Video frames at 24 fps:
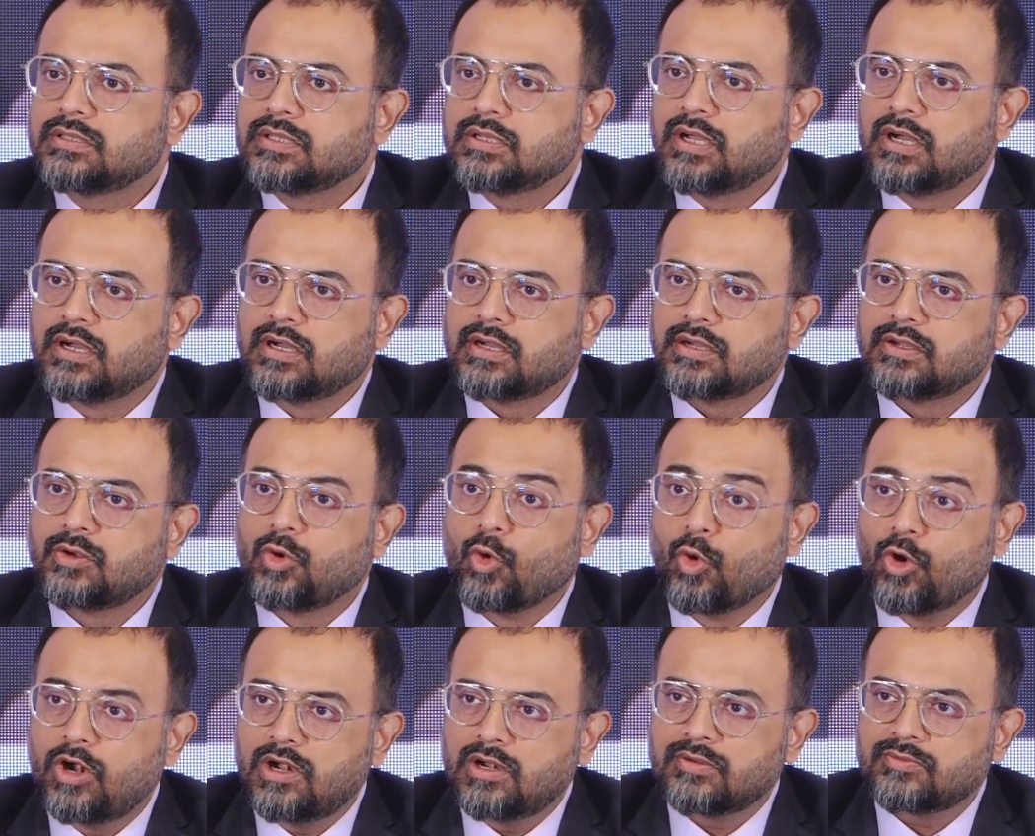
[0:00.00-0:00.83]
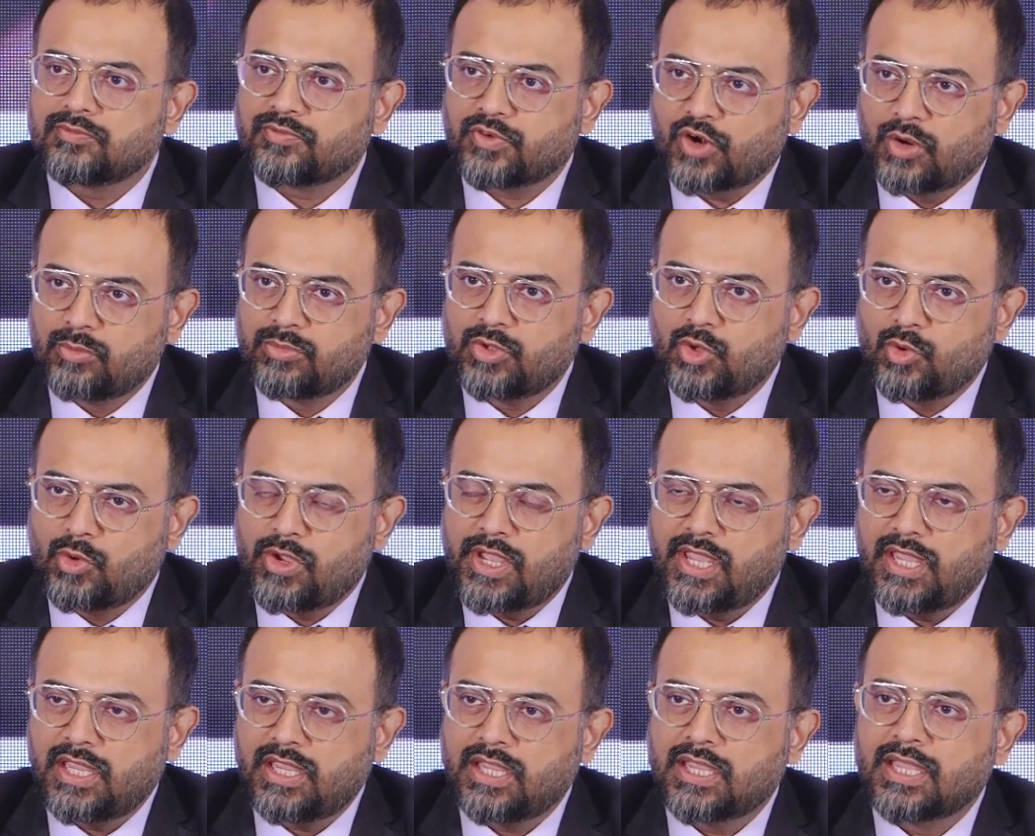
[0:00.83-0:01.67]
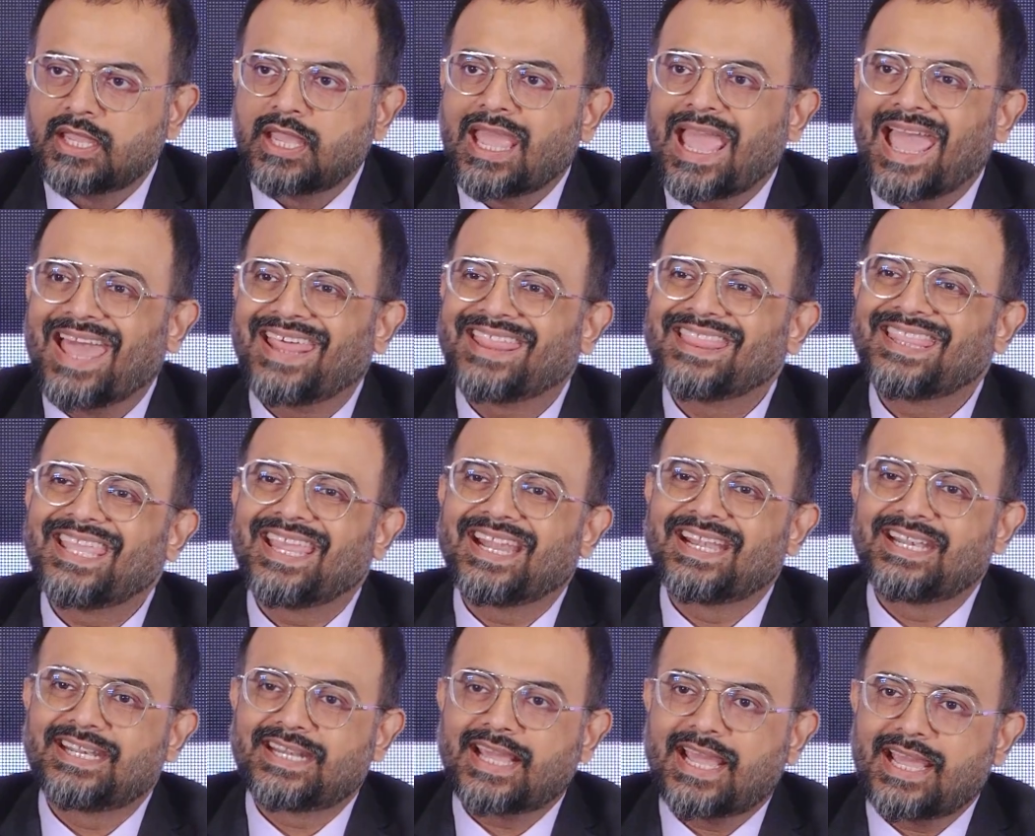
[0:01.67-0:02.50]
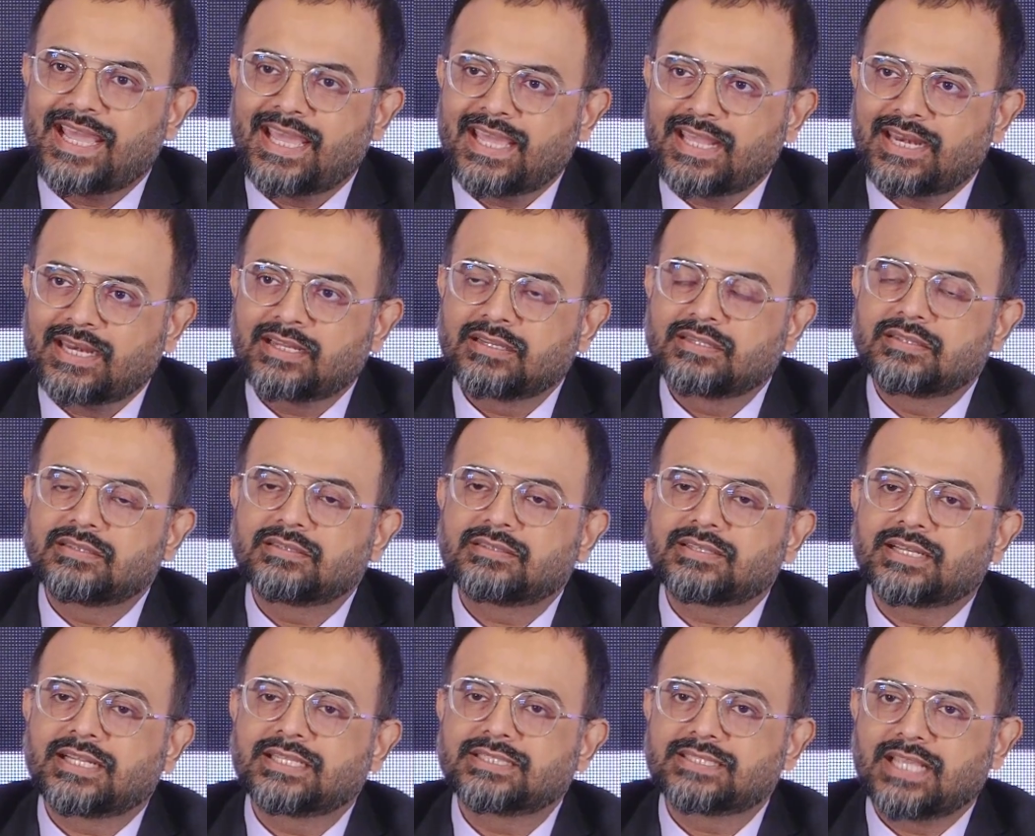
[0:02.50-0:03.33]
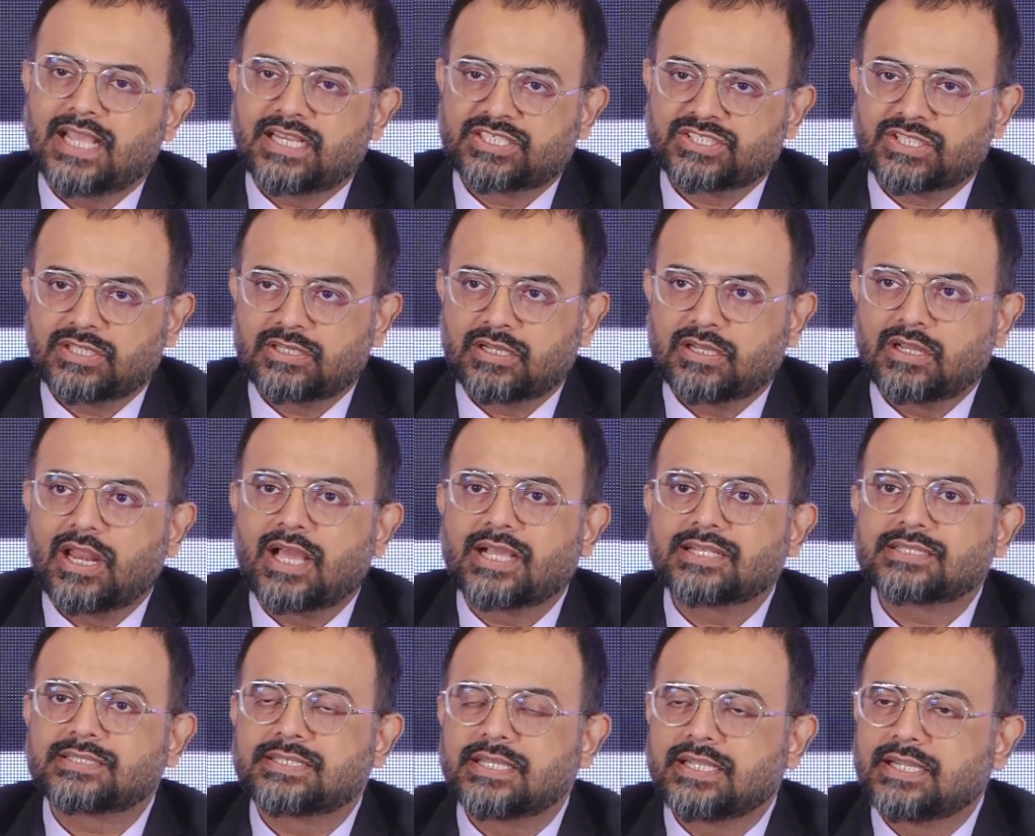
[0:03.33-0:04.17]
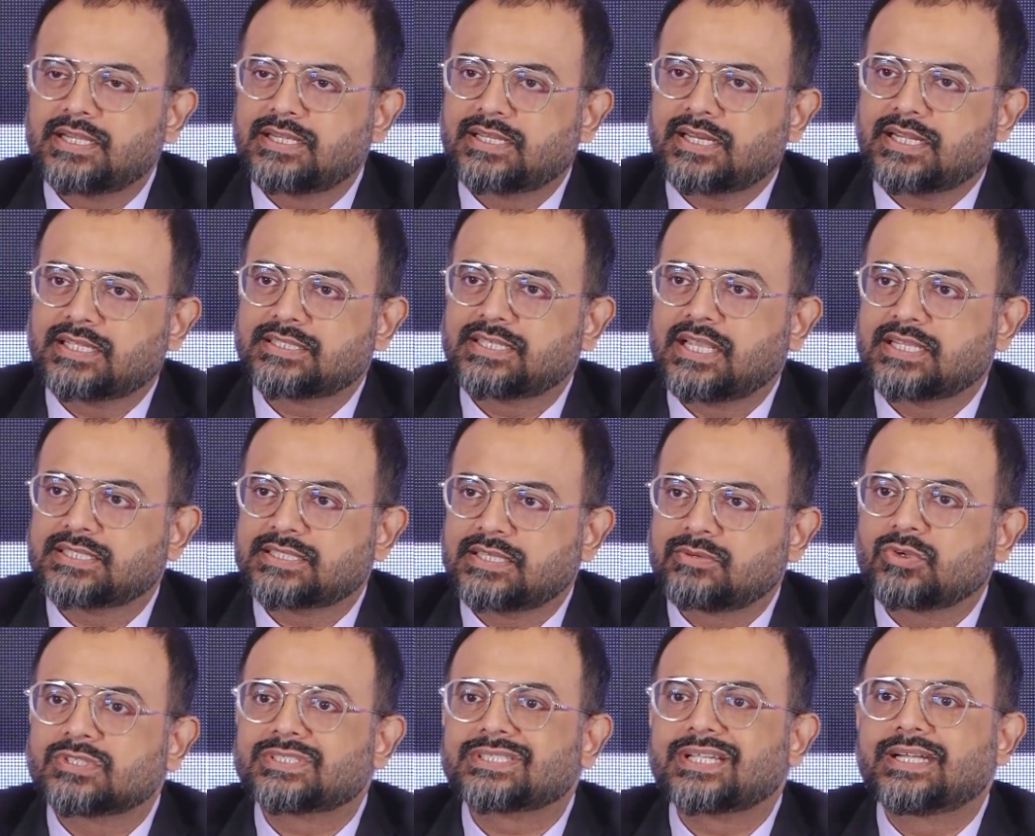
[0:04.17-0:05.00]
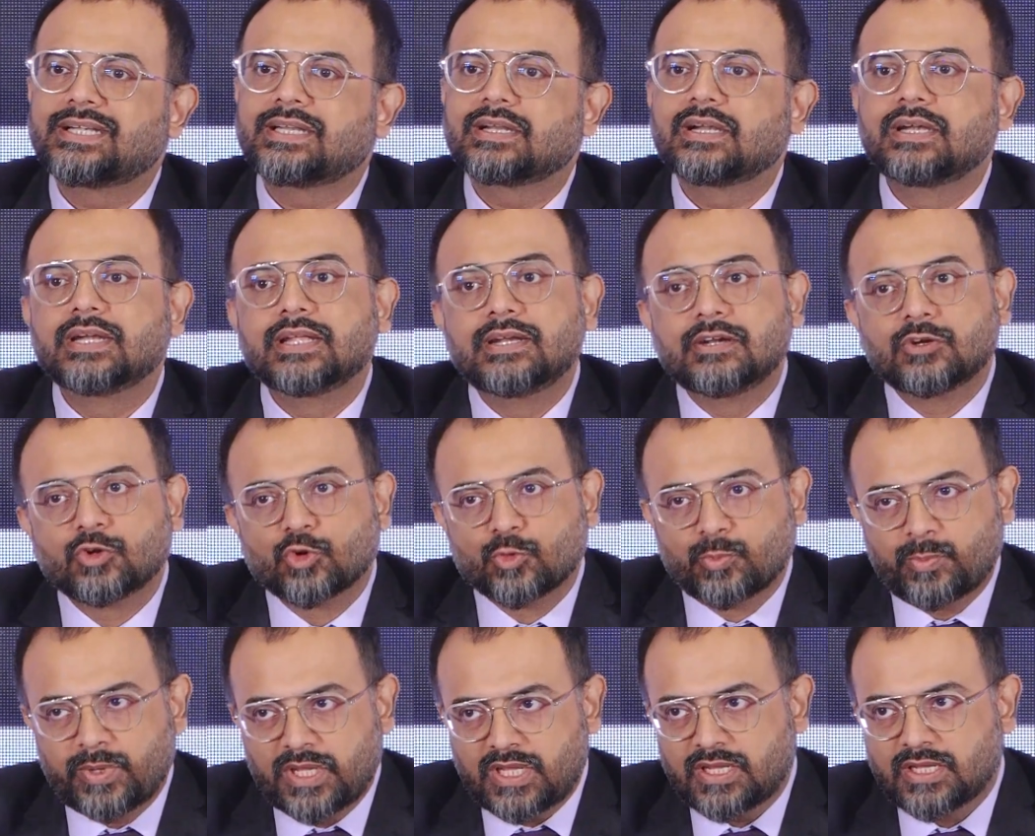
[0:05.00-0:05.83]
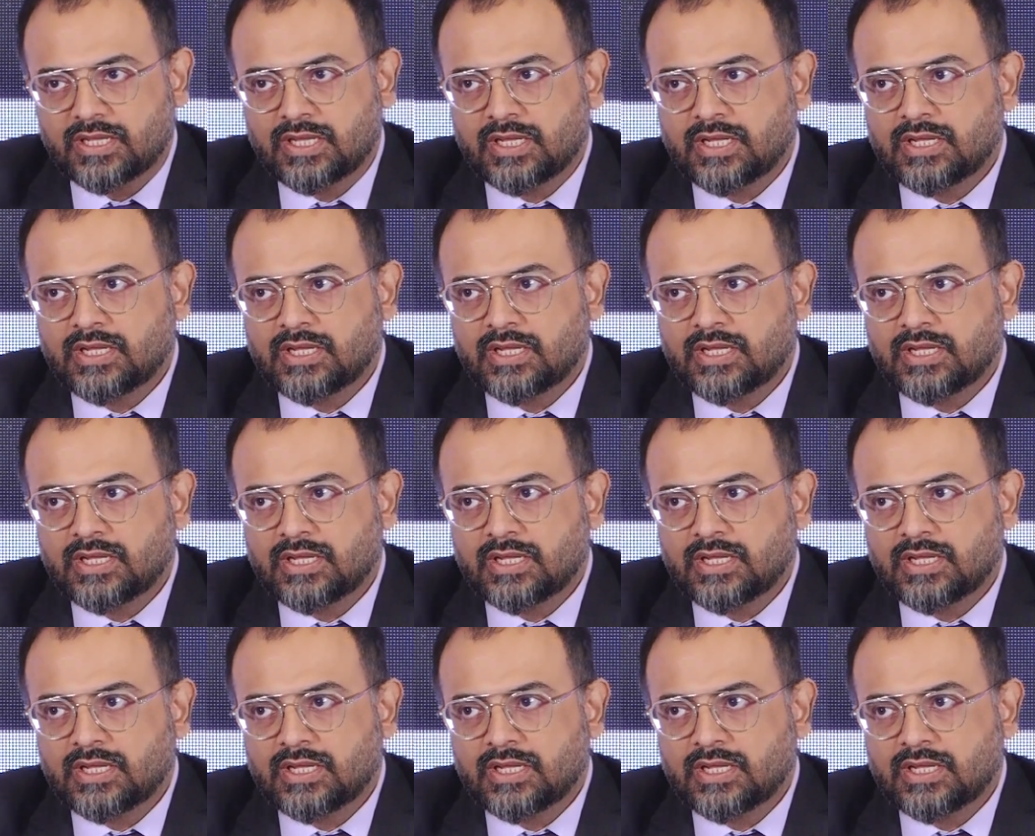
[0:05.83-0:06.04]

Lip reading: gold from UAE and the entire transaction, a large ticket transaction was settled in rupee.